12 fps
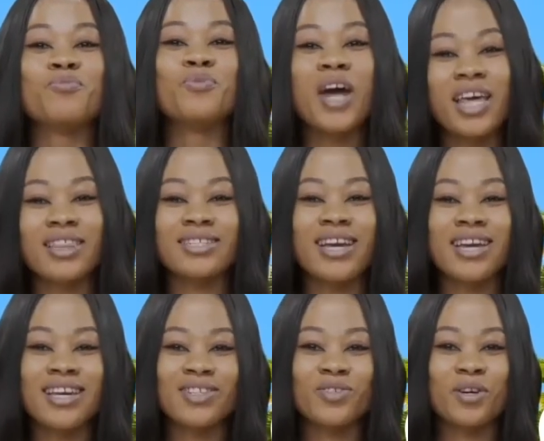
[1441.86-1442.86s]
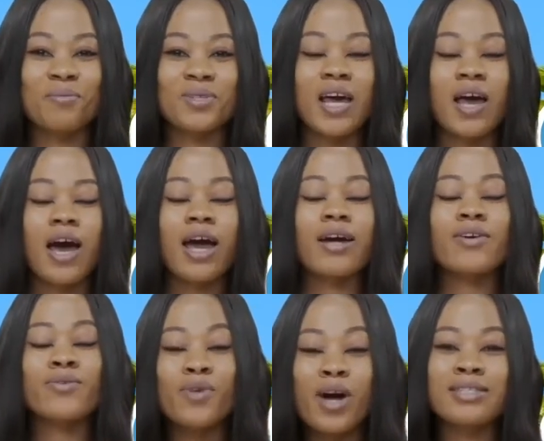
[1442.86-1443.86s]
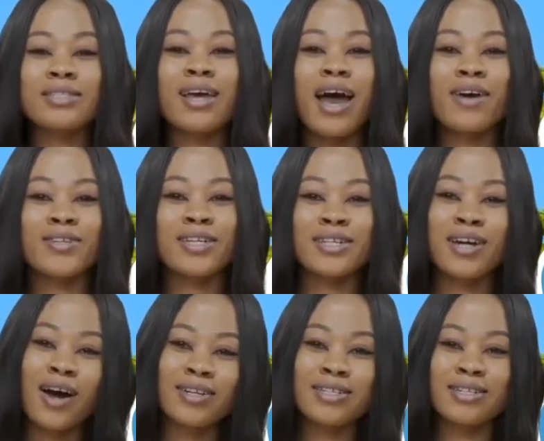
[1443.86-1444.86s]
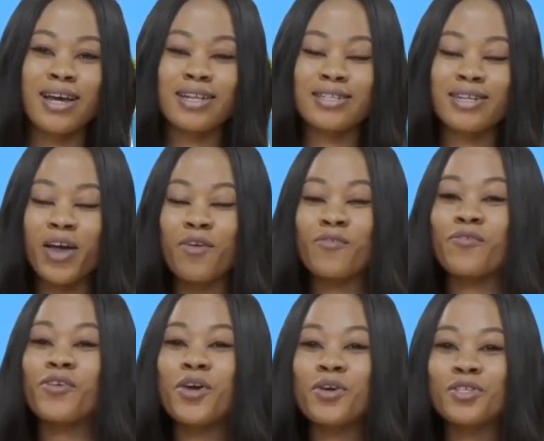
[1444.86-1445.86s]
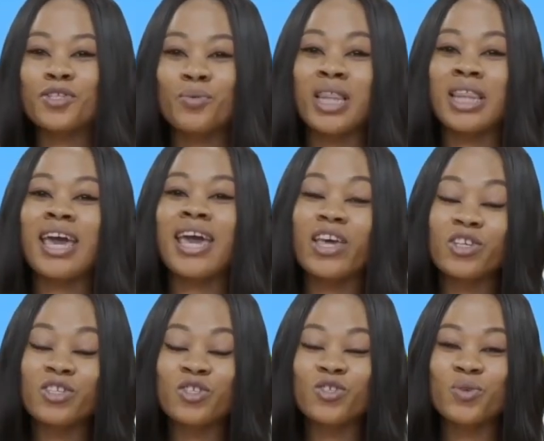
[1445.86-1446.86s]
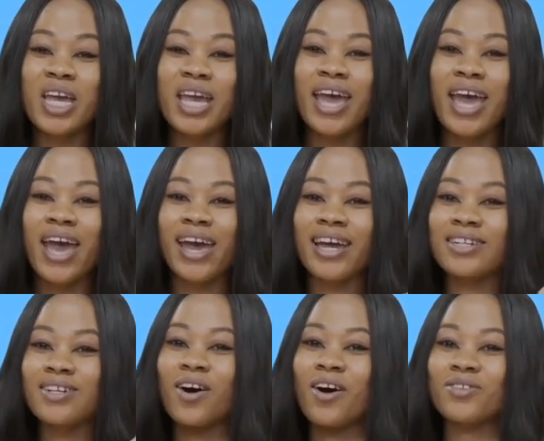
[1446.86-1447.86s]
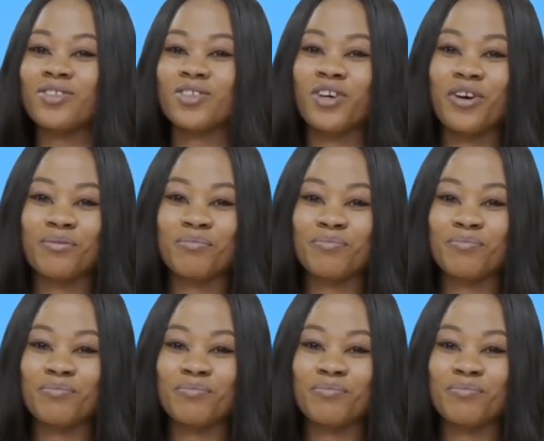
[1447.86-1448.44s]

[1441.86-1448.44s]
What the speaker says: breathtaking trips across the African continent, fused with history and culture.